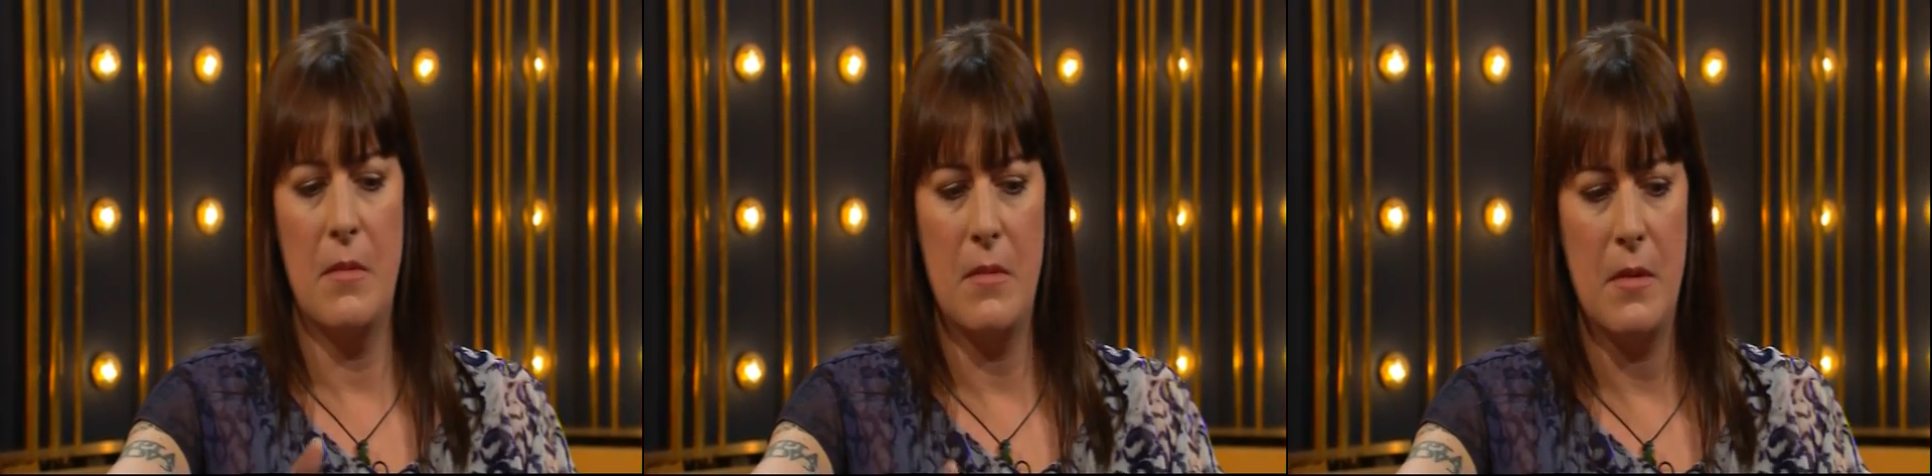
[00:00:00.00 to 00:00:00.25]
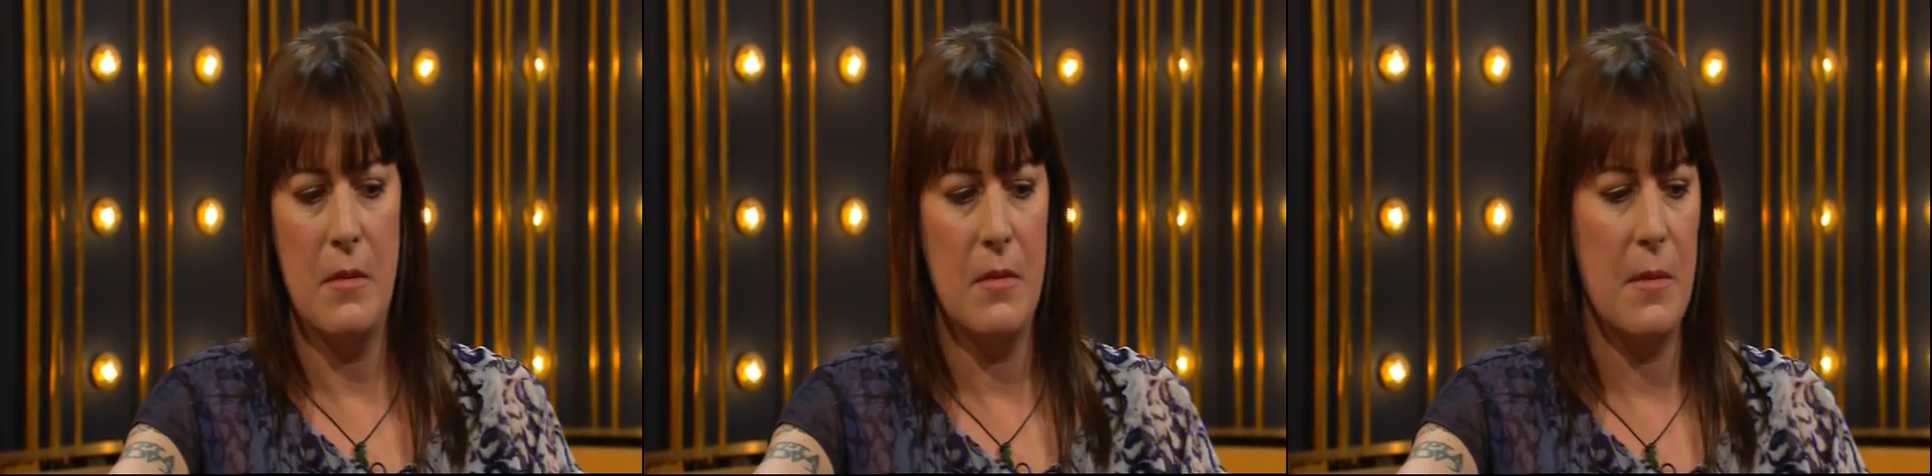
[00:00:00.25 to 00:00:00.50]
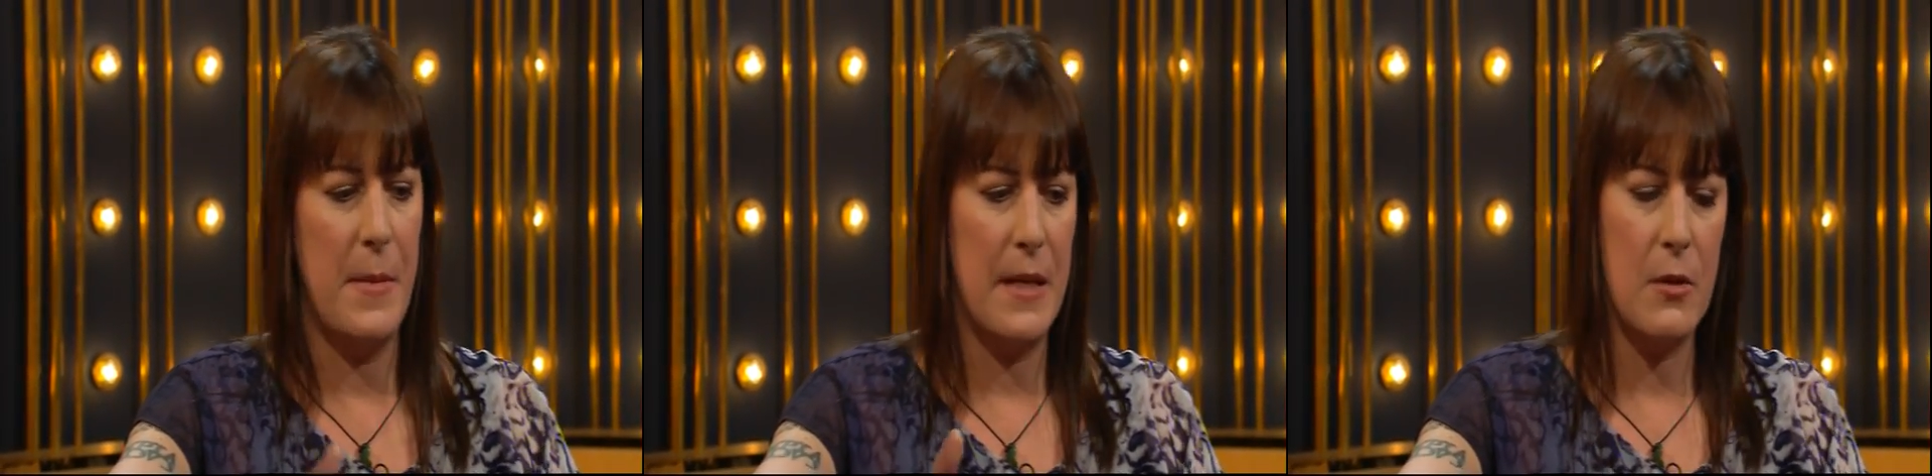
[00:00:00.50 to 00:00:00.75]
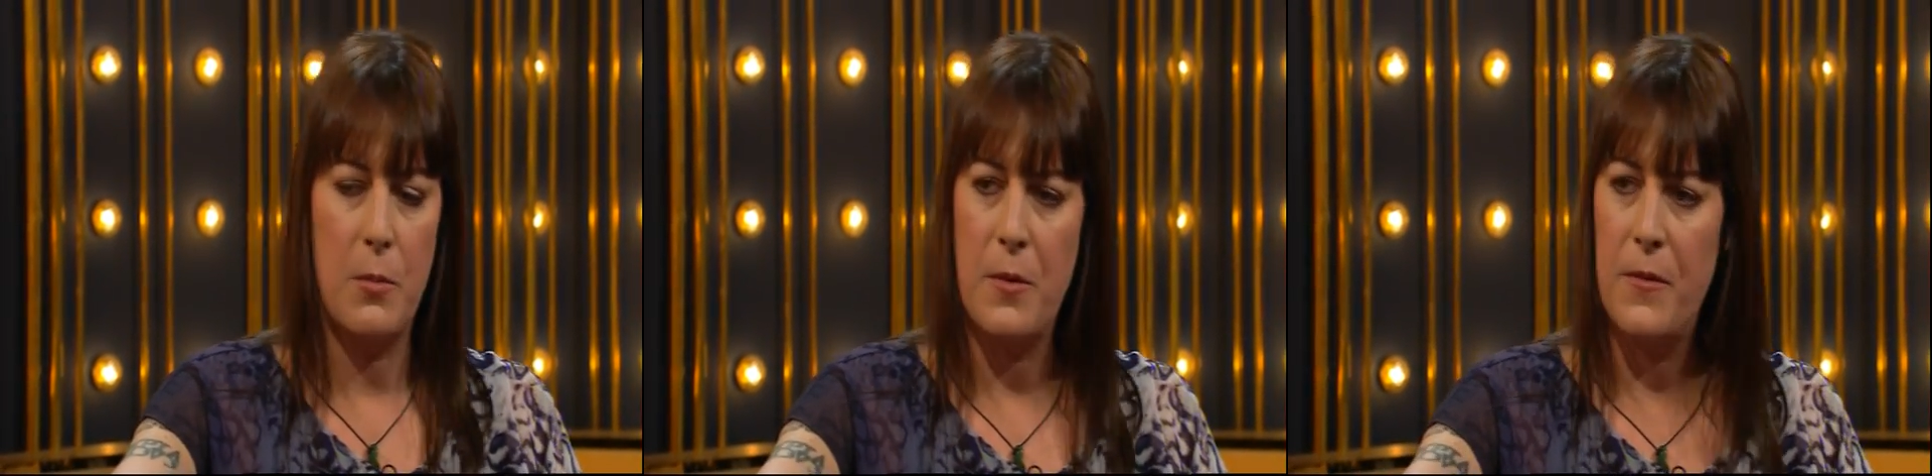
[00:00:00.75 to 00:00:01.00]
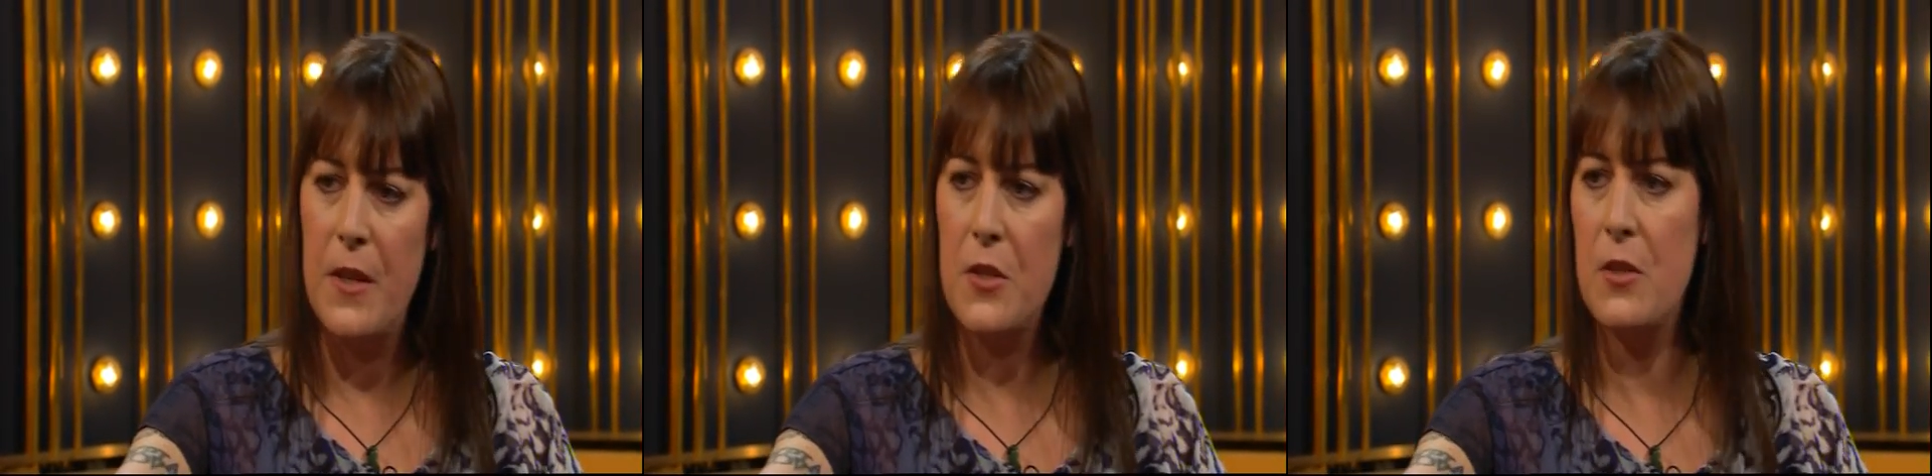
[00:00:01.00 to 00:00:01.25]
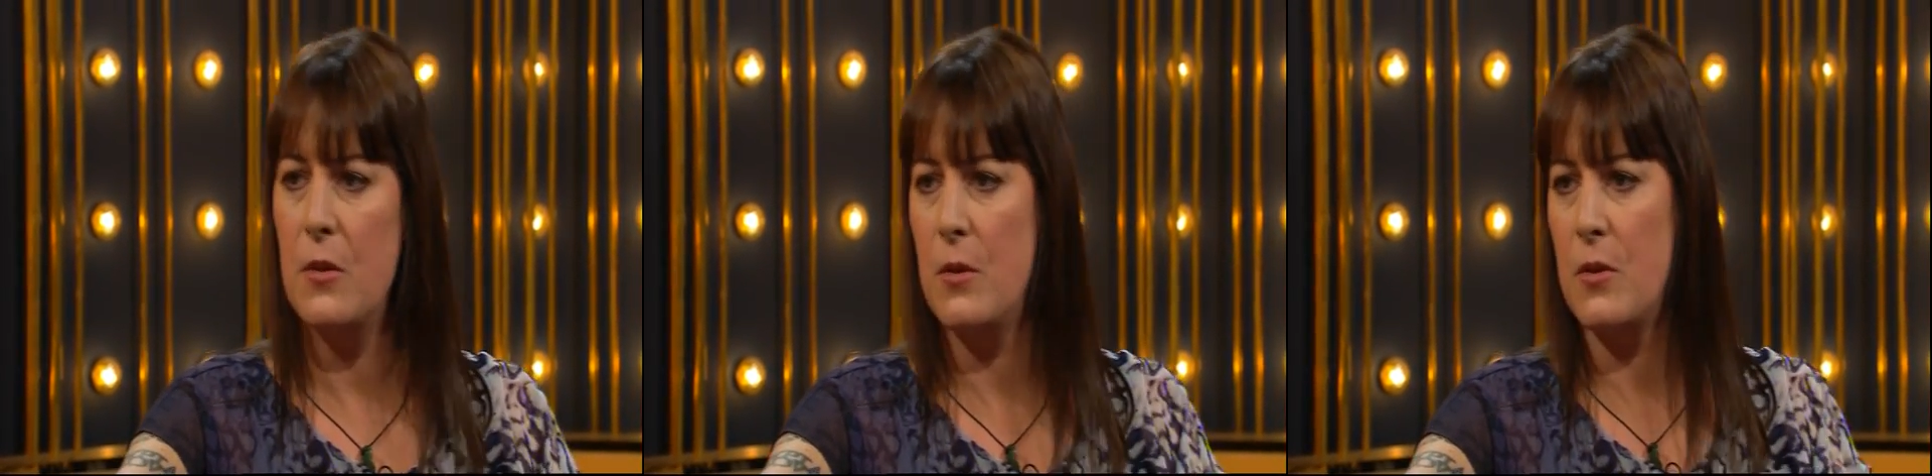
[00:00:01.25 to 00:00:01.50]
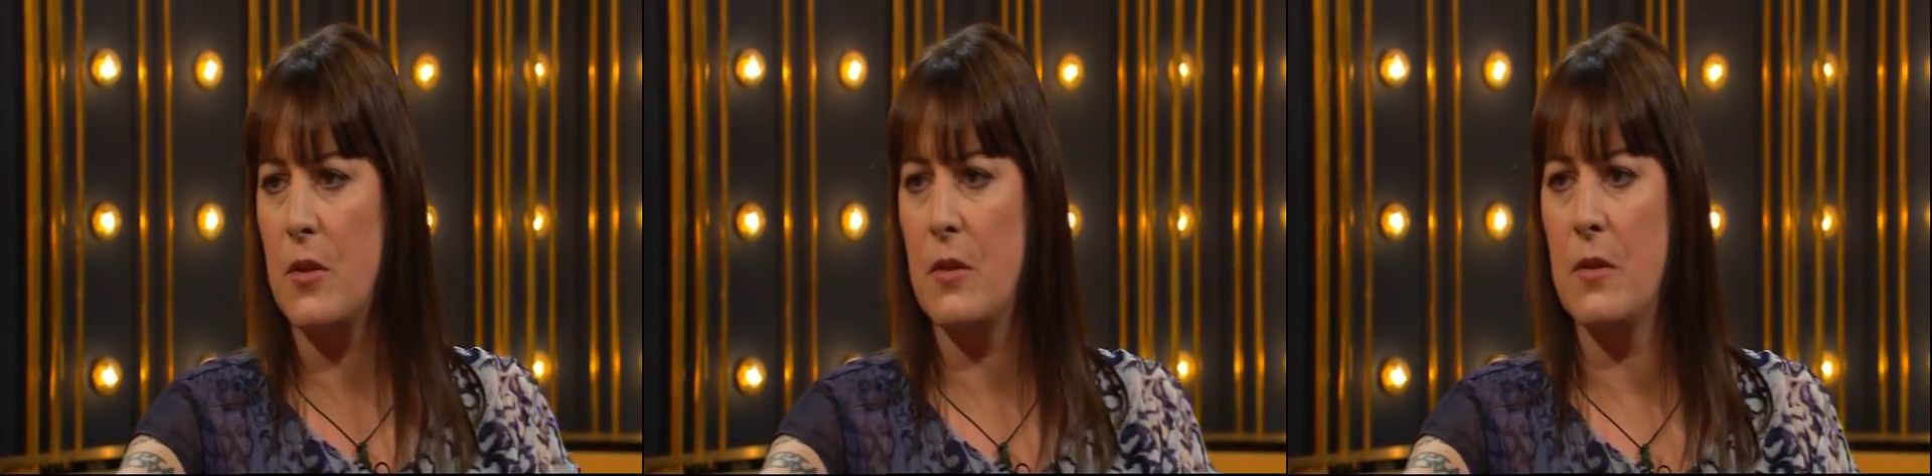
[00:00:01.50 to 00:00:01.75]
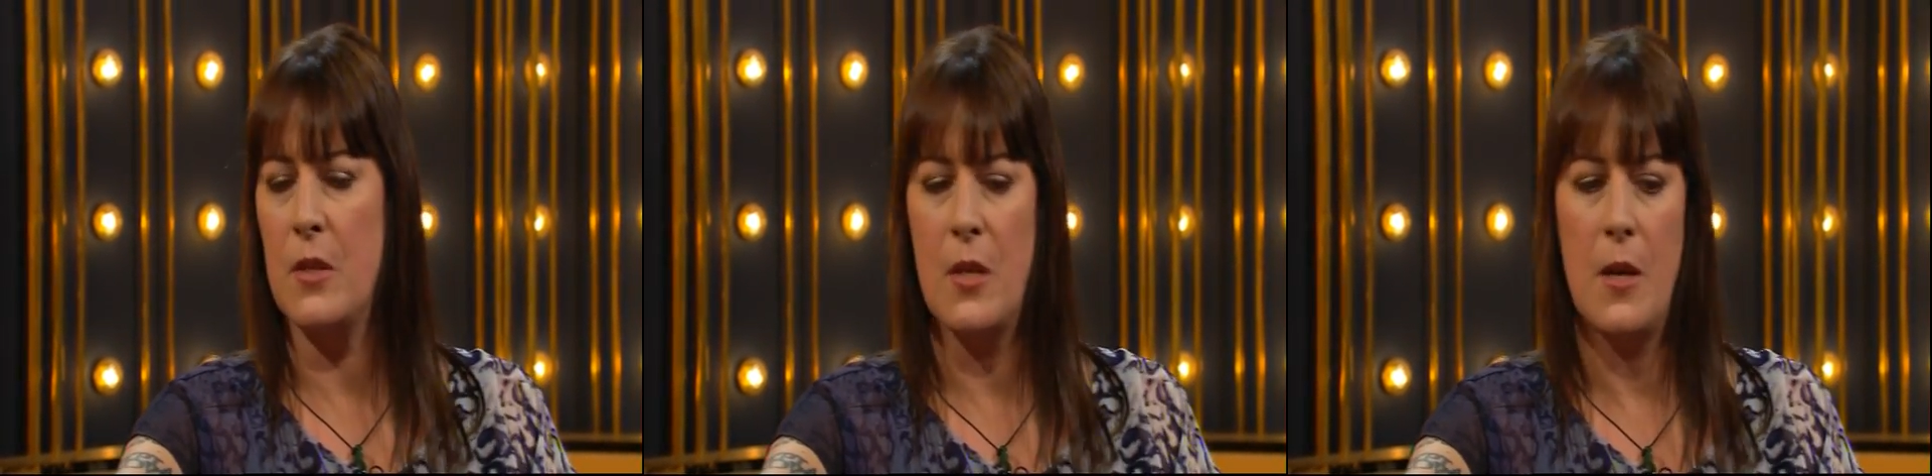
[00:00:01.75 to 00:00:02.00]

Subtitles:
the medical professionals, and